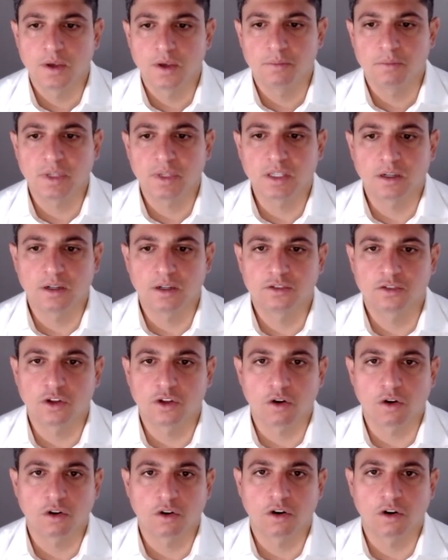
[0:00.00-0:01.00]
because
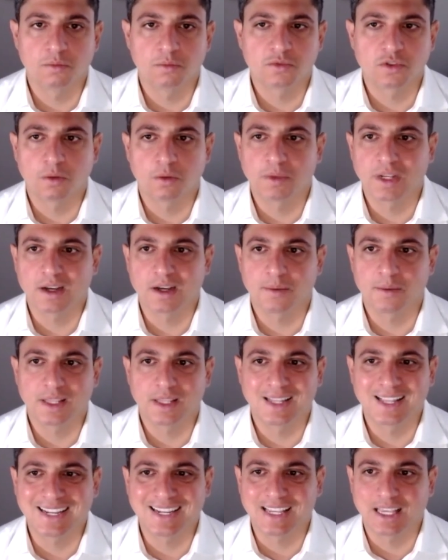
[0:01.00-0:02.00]
starter homes are becoming
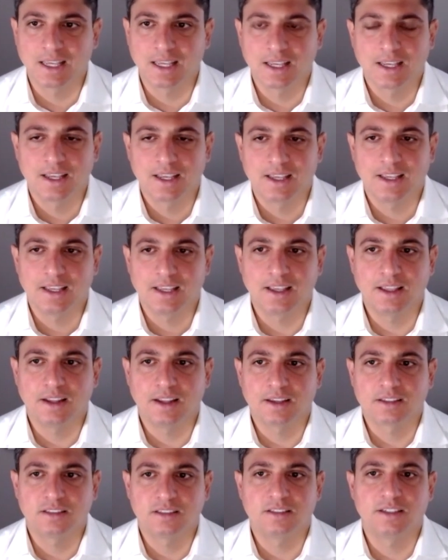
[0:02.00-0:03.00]
like an
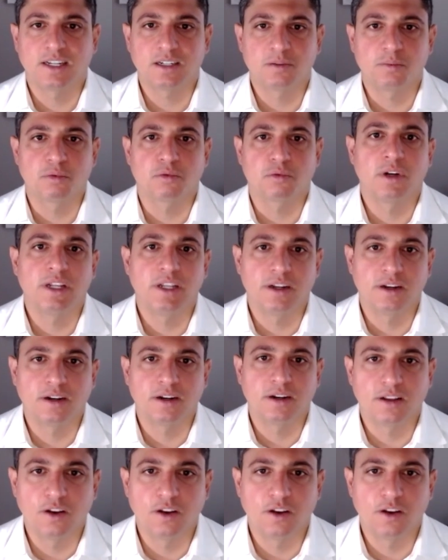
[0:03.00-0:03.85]
extinct breed.